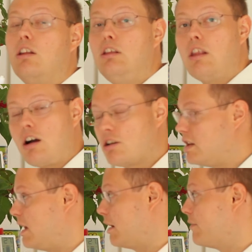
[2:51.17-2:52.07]

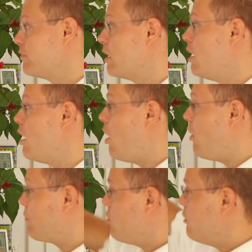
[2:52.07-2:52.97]
locking.
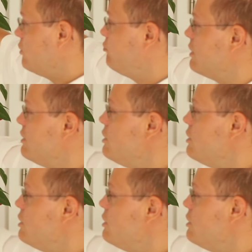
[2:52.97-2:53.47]
Of course, when